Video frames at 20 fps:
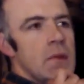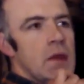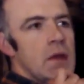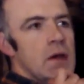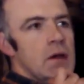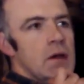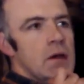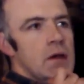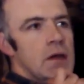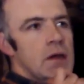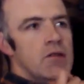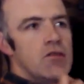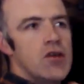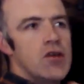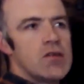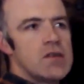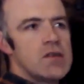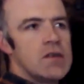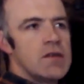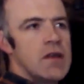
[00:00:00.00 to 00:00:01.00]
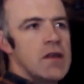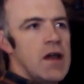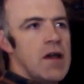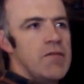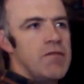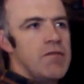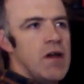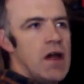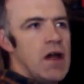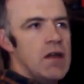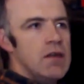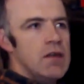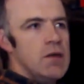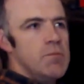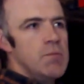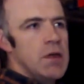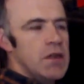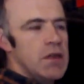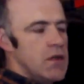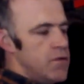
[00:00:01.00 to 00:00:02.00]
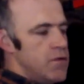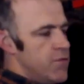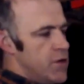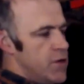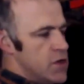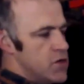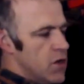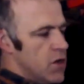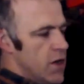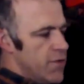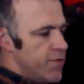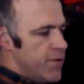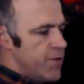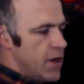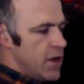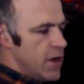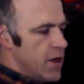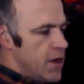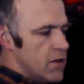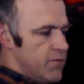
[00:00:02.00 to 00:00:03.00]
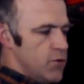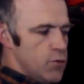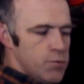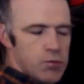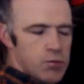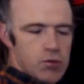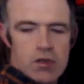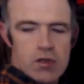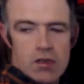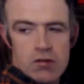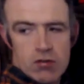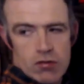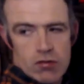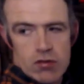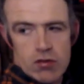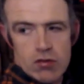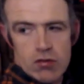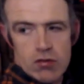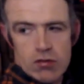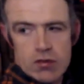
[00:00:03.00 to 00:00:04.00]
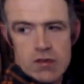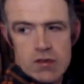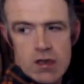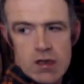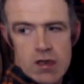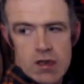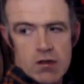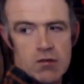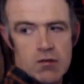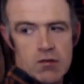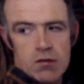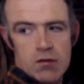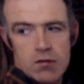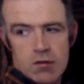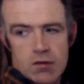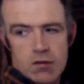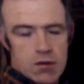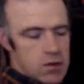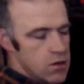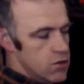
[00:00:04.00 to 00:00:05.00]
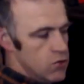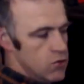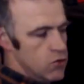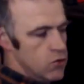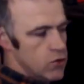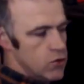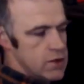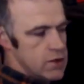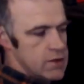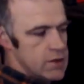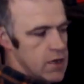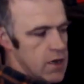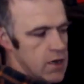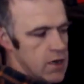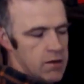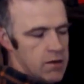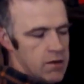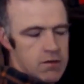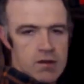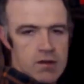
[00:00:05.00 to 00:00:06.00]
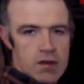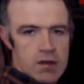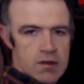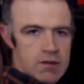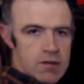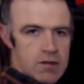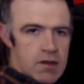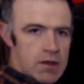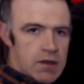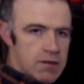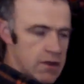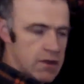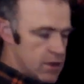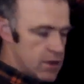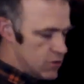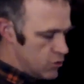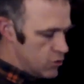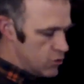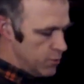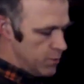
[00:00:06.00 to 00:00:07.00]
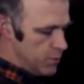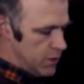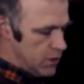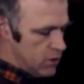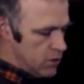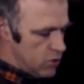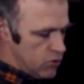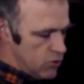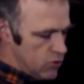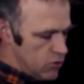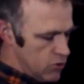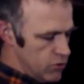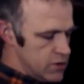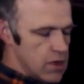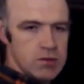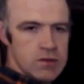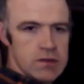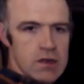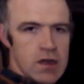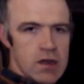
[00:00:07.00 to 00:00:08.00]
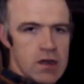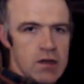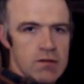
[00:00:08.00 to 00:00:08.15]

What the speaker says: it doesn't have any beneficial effect if you put it on the north side. It has to be on the south side.